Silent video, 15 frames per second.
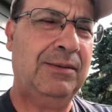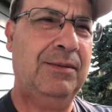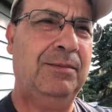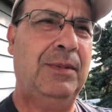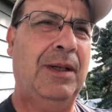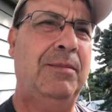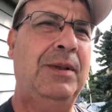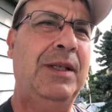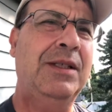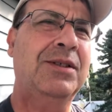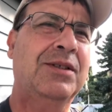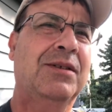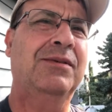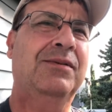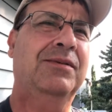by means
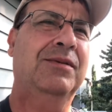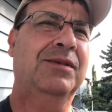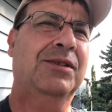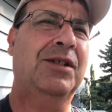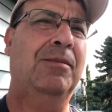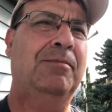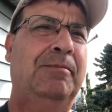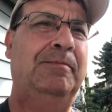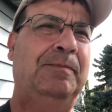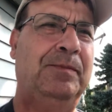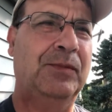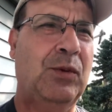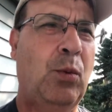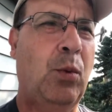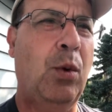of some
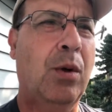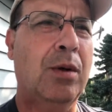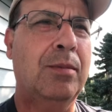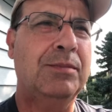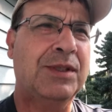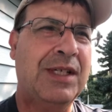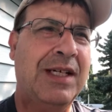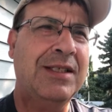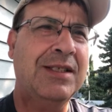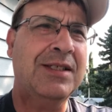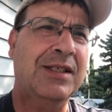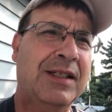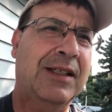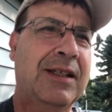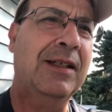quorum
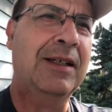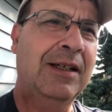sensing